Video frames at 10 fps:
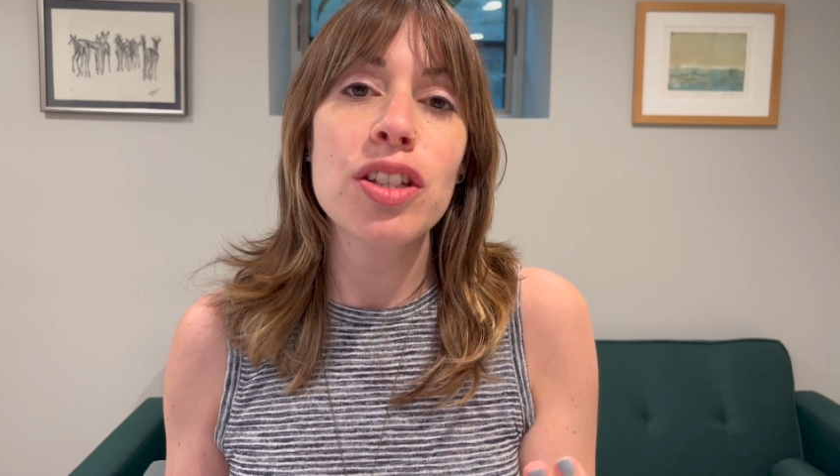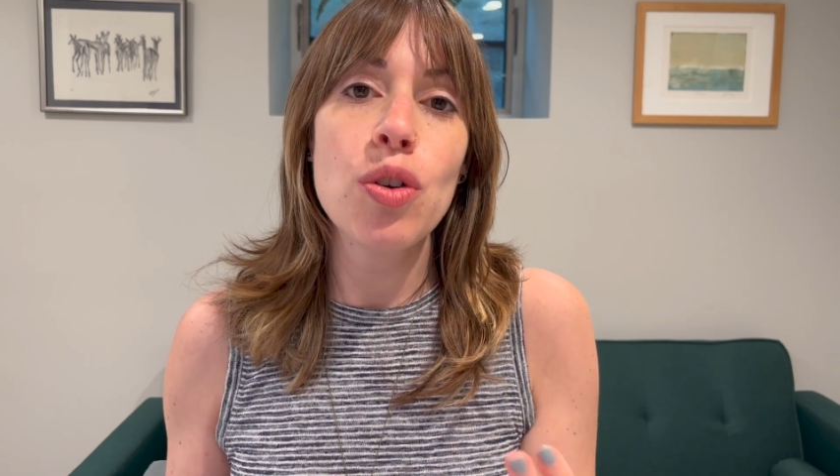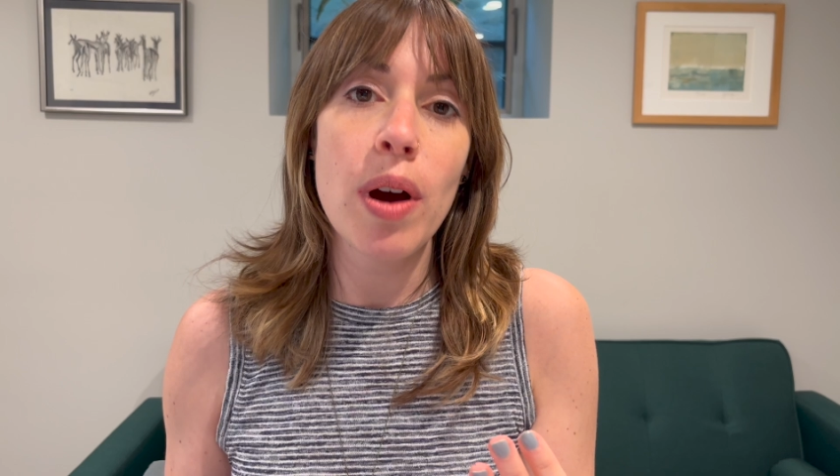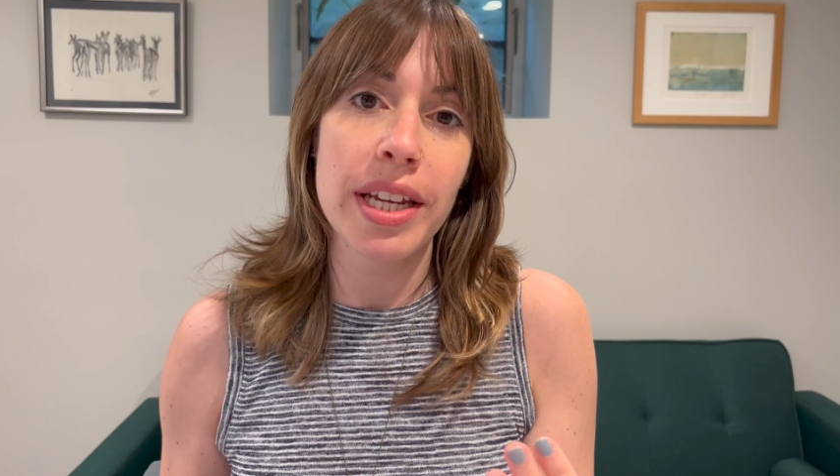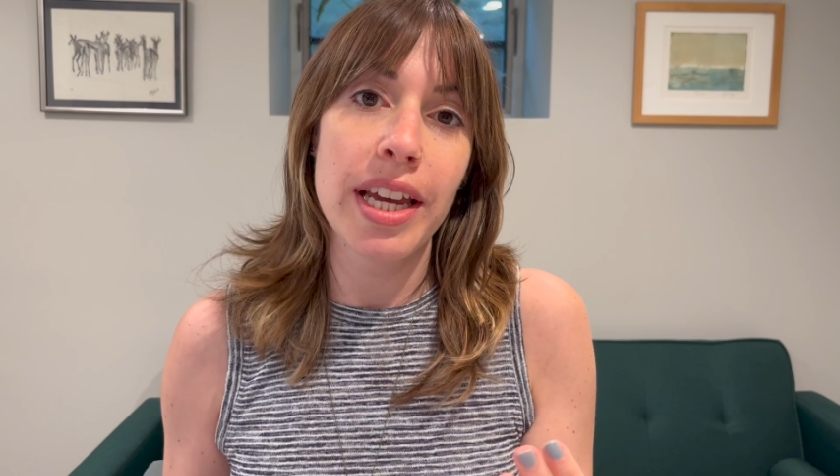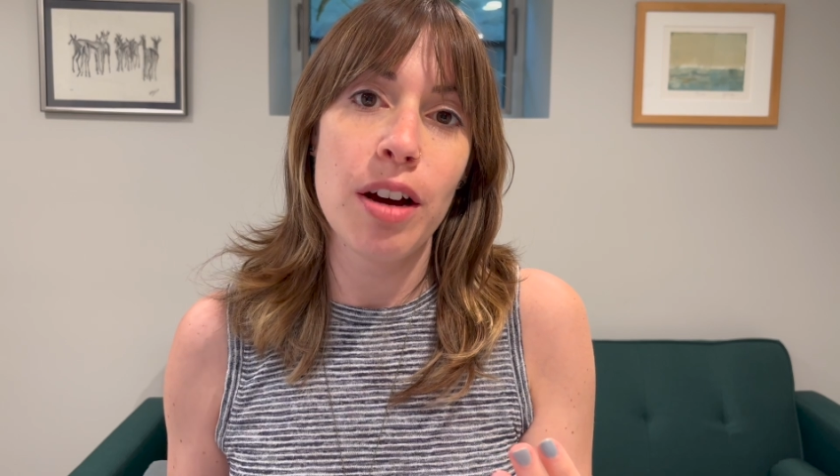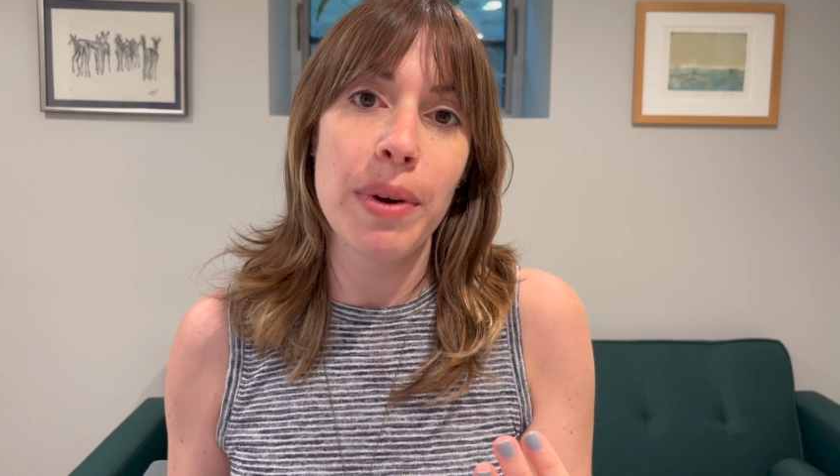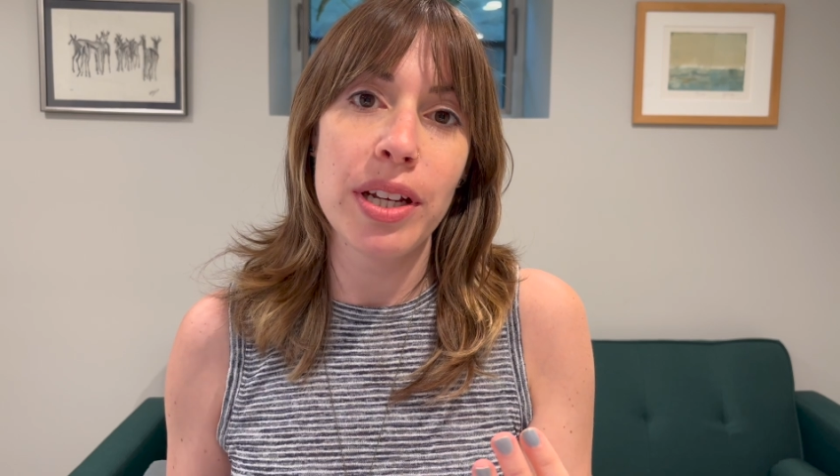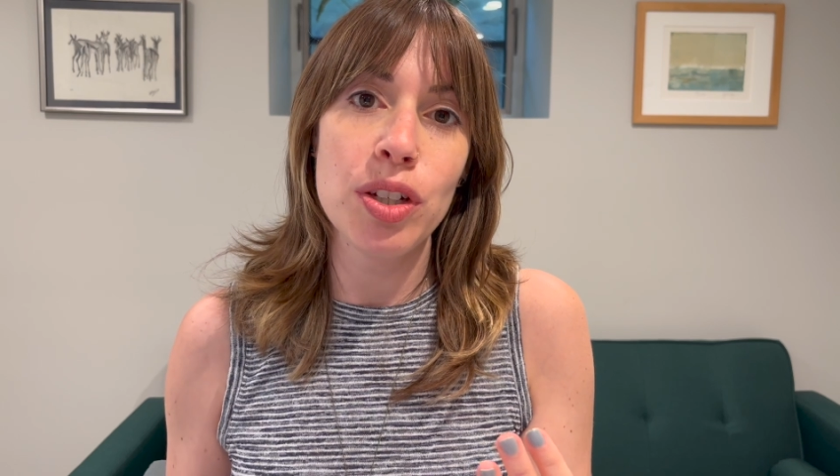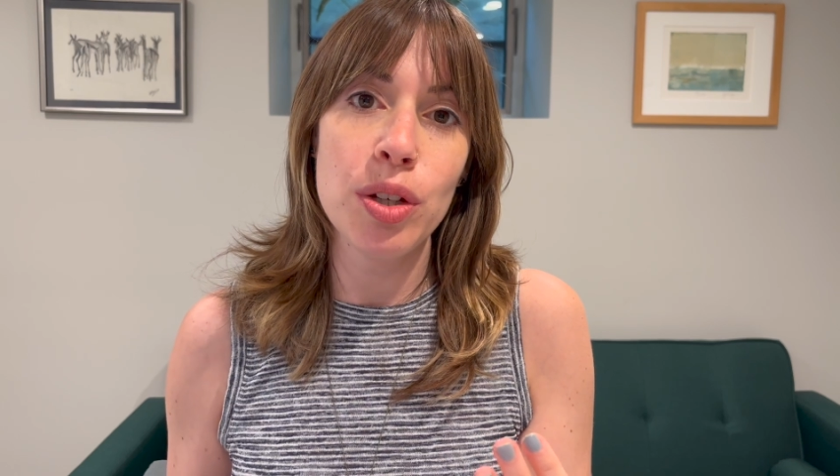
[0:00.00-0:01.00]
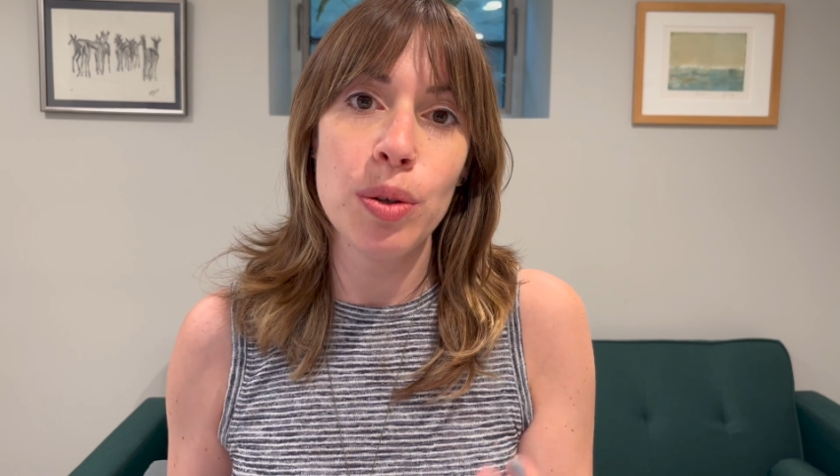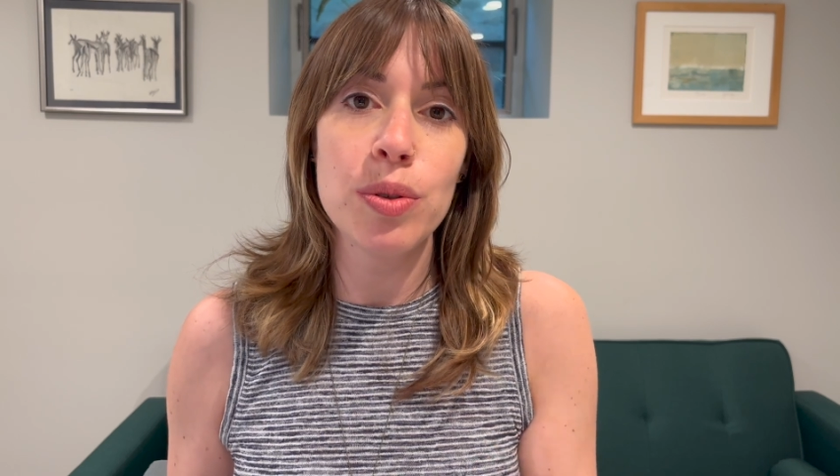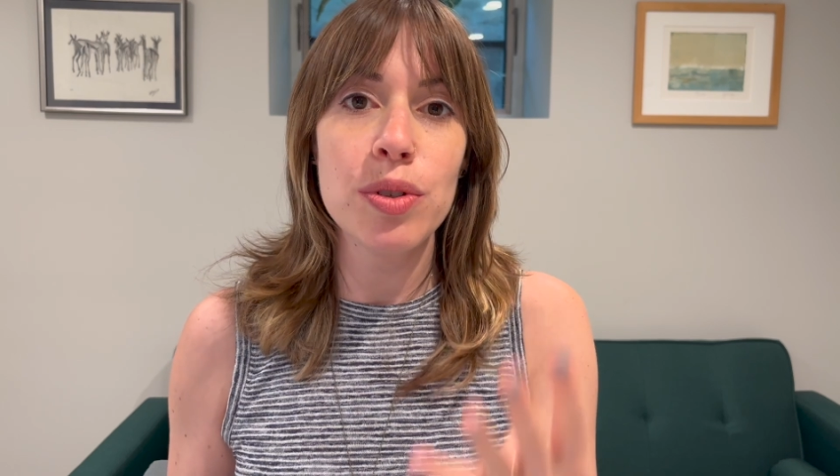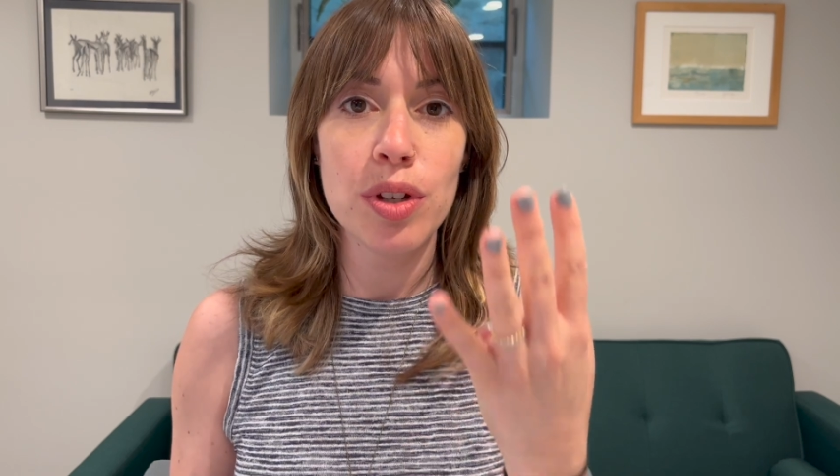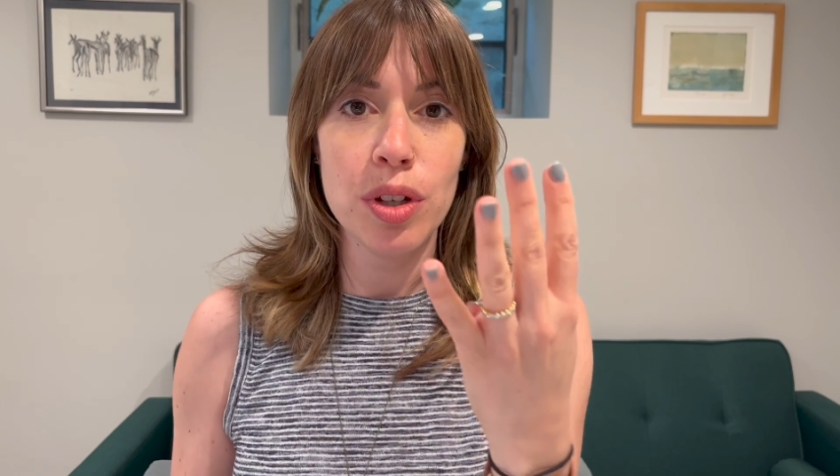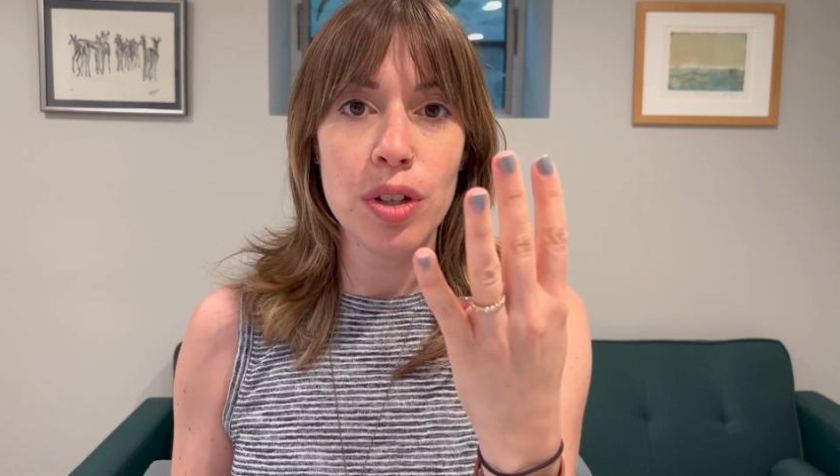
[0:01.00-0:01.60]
know how to count by twos.